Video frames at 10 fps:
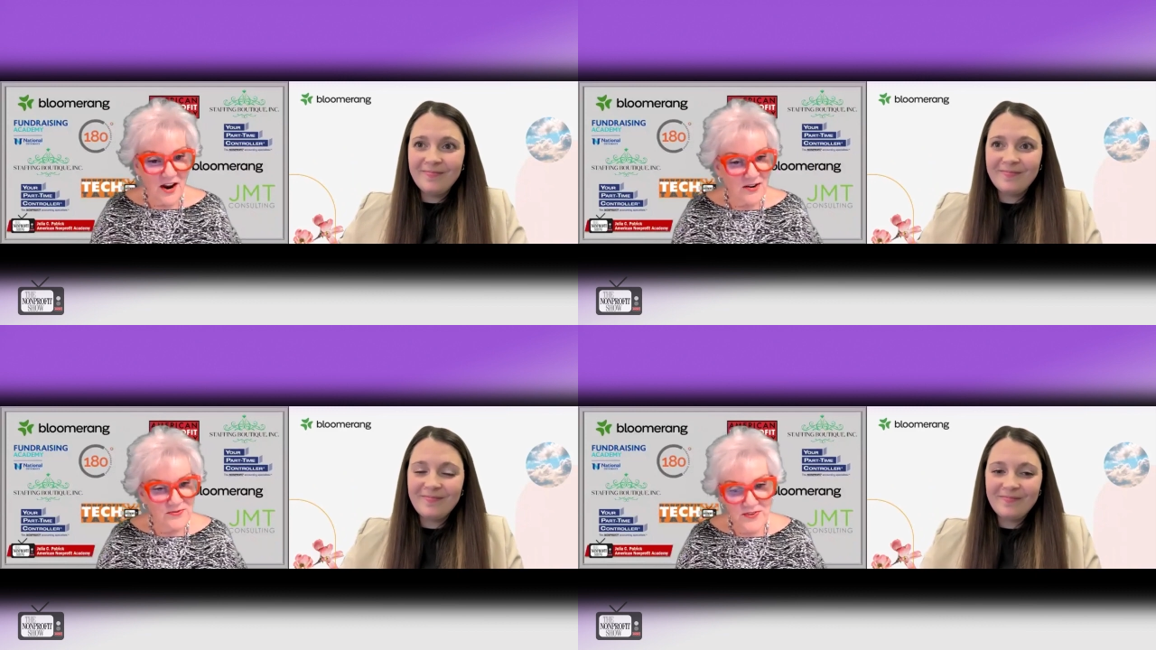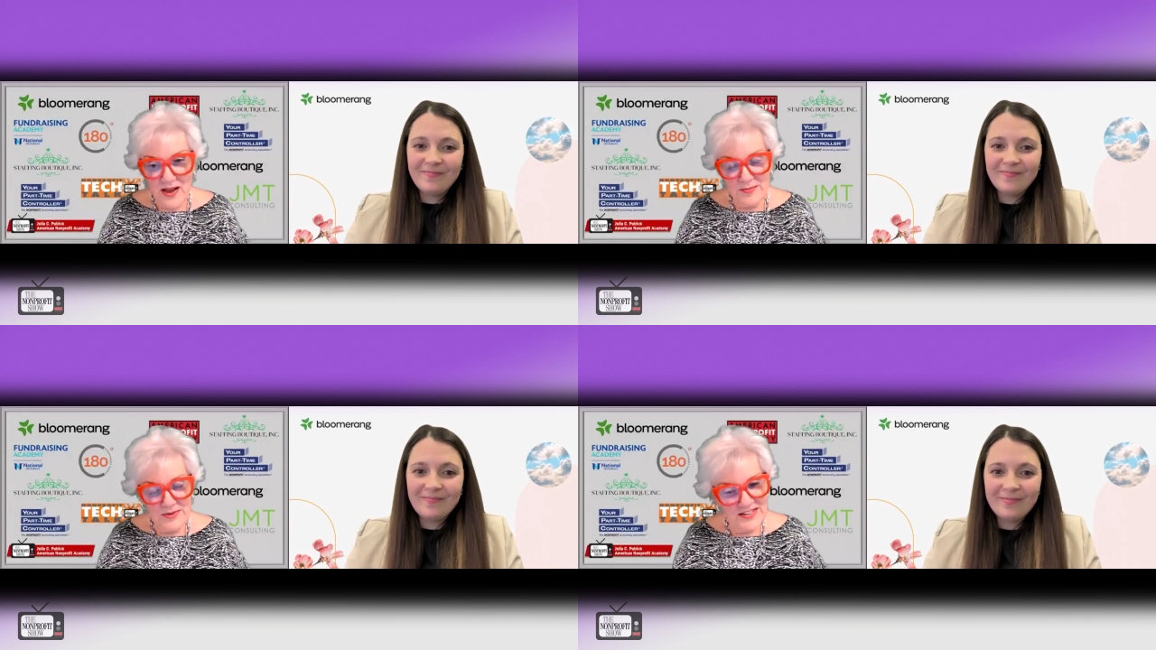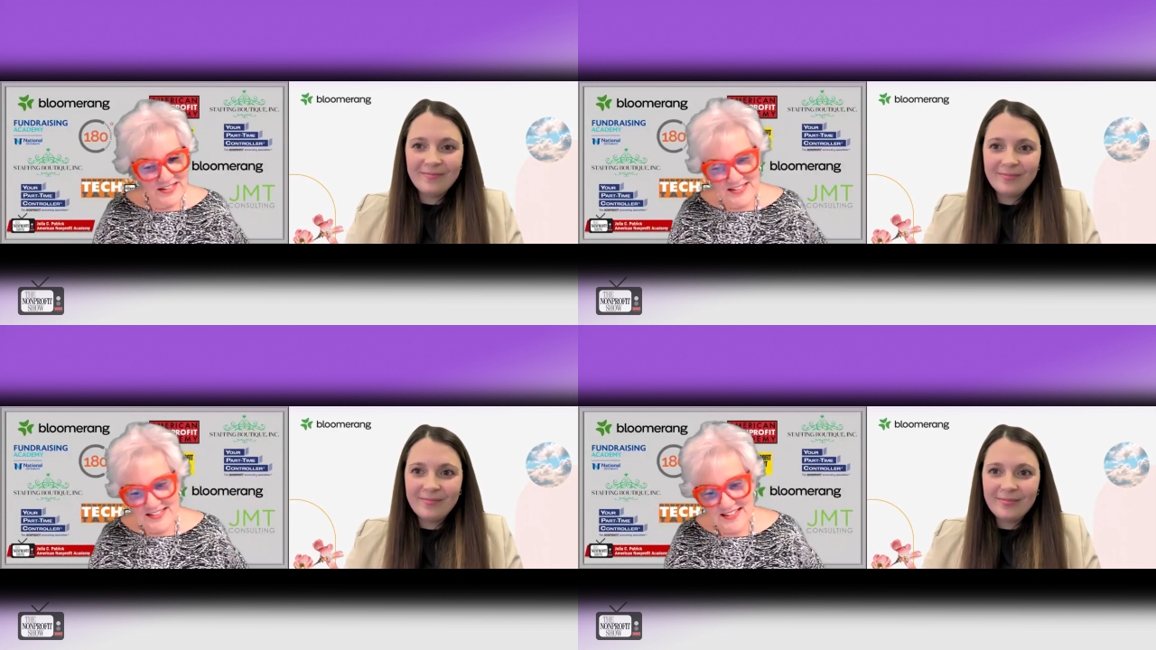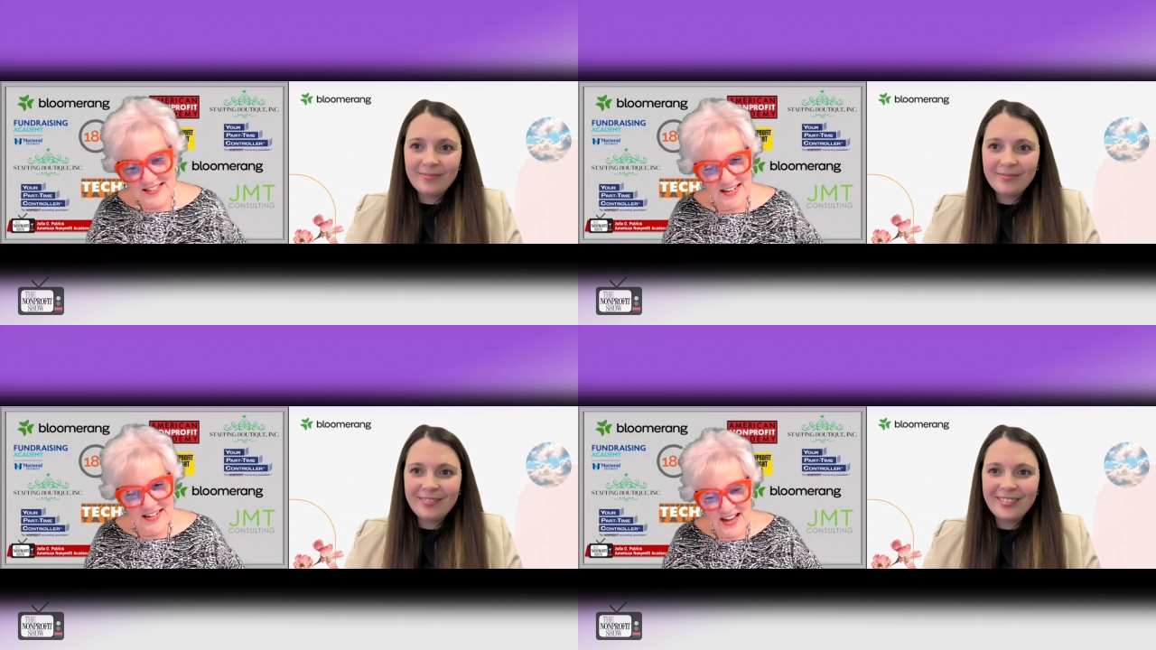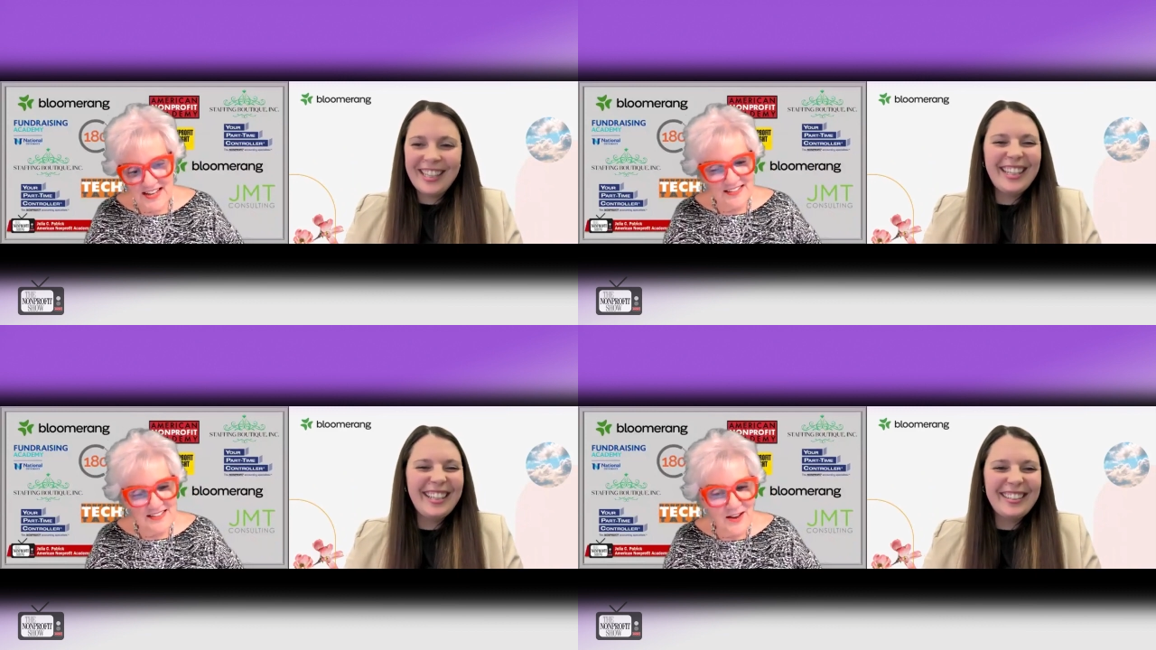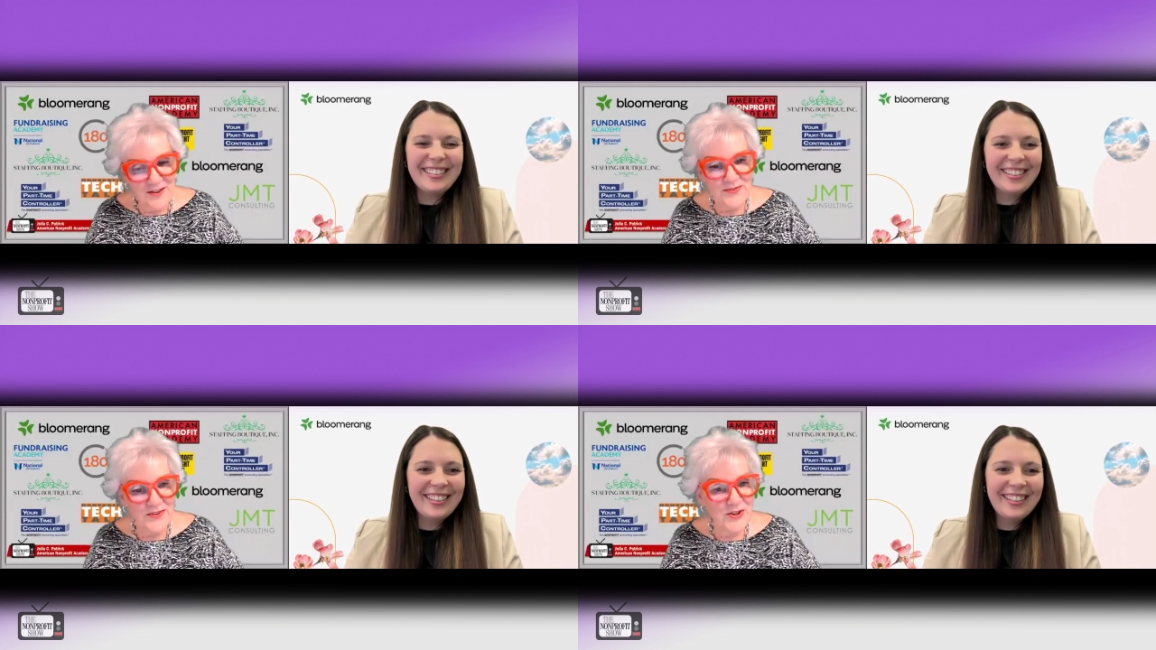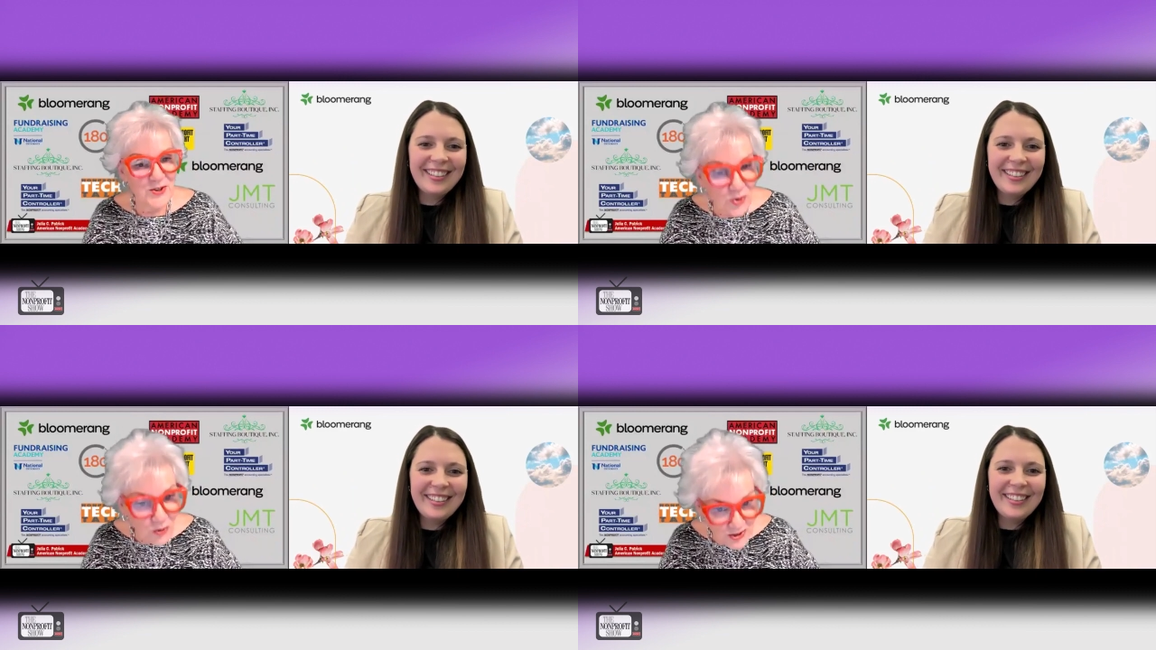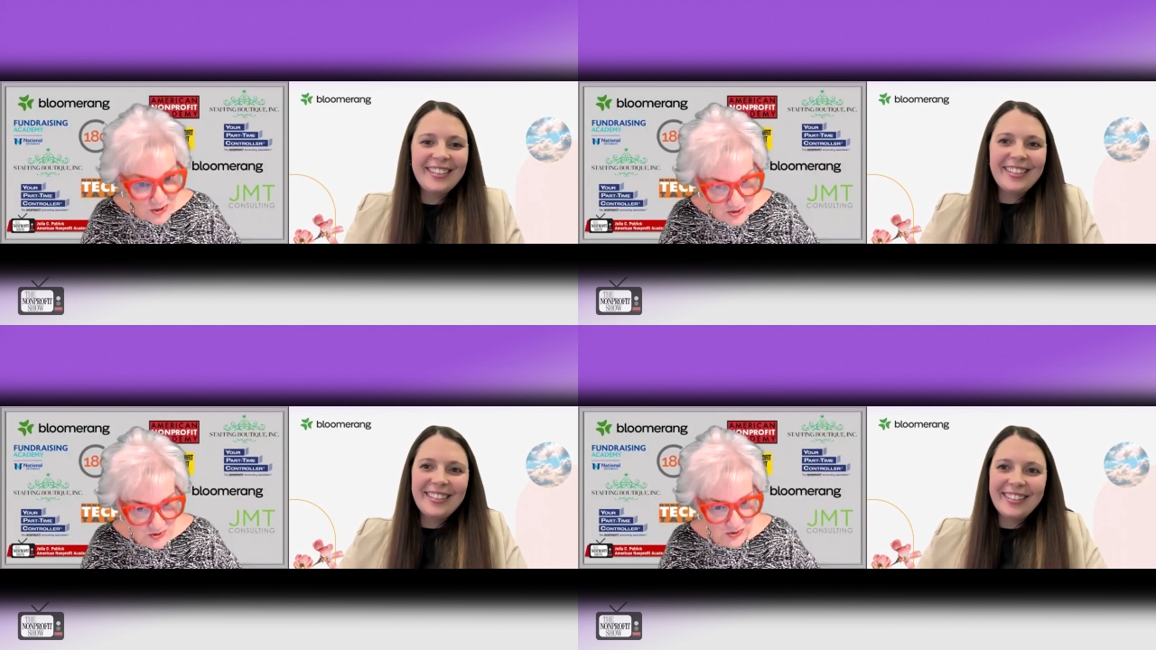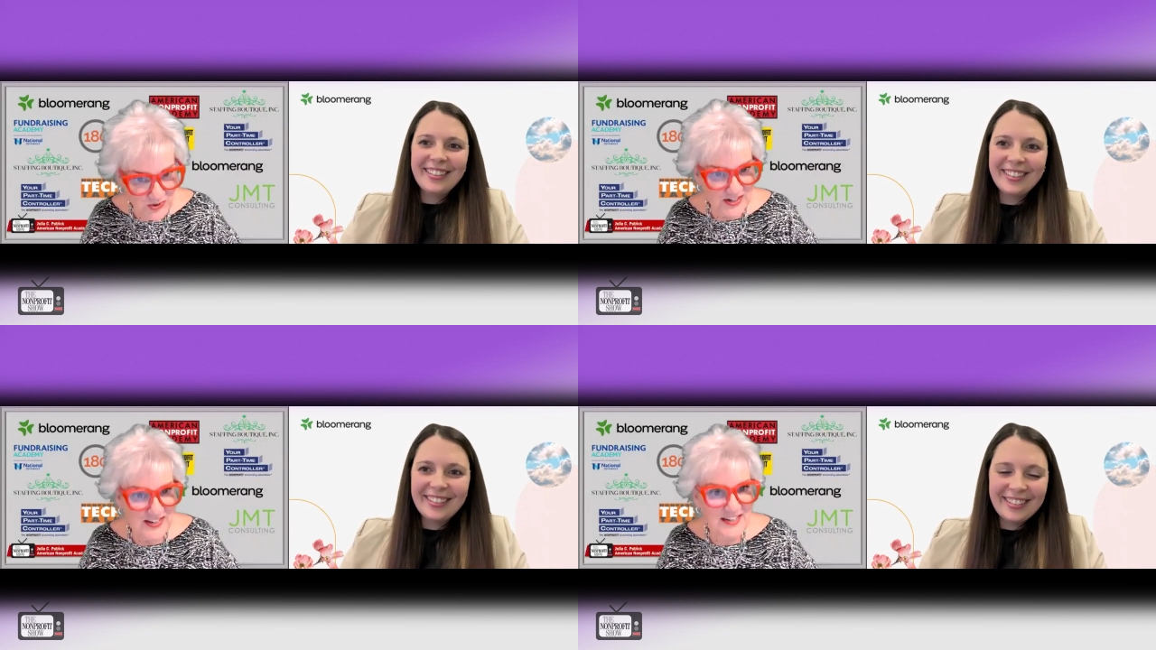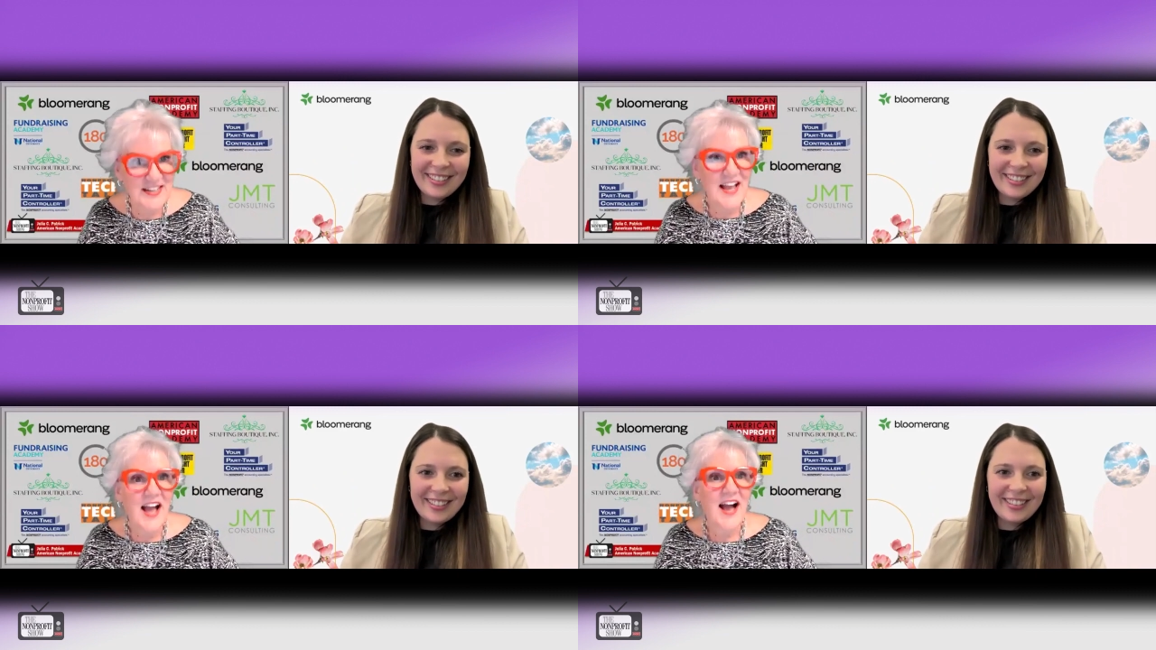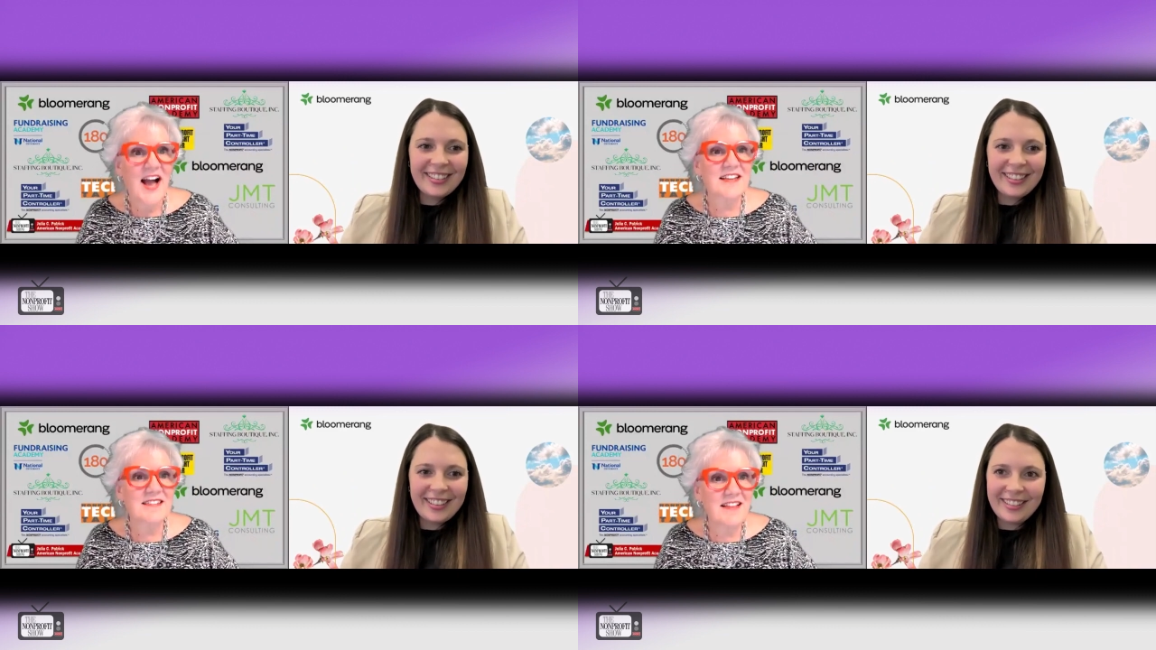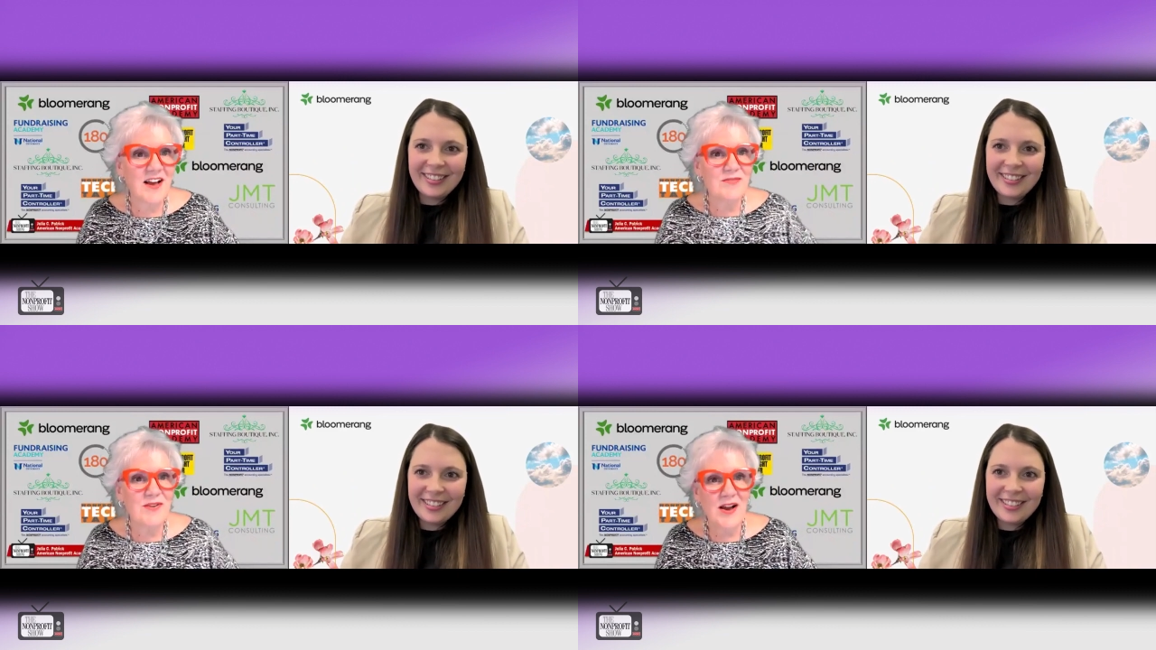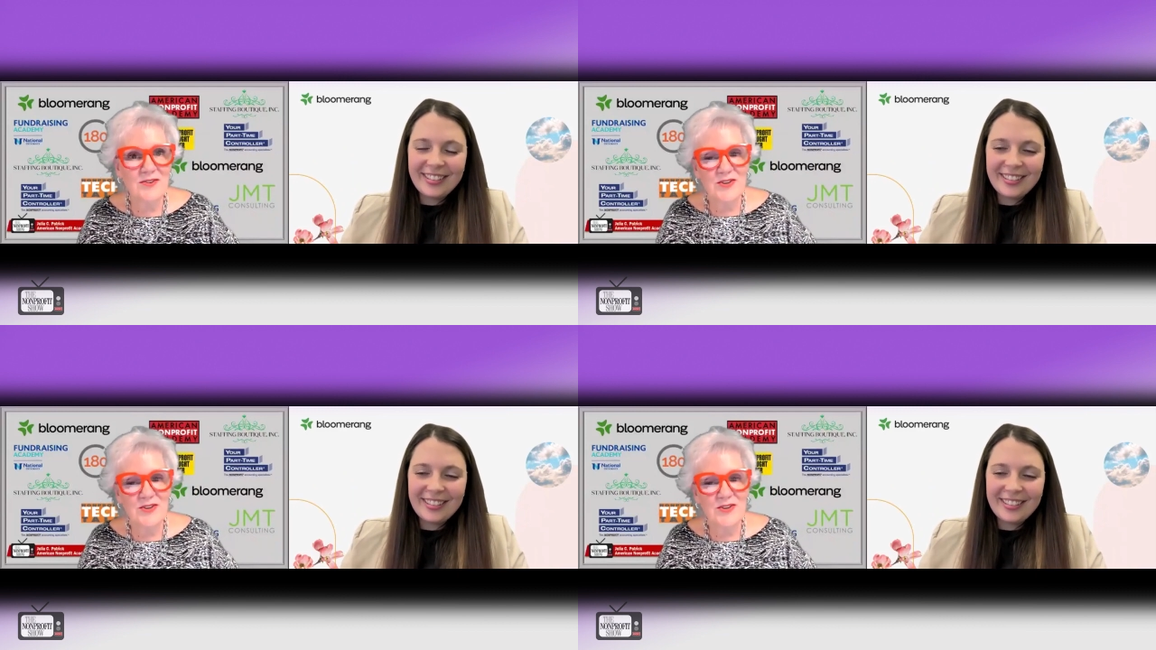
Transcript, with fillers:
Speaker 1: are fabulous, and I love your story. I love how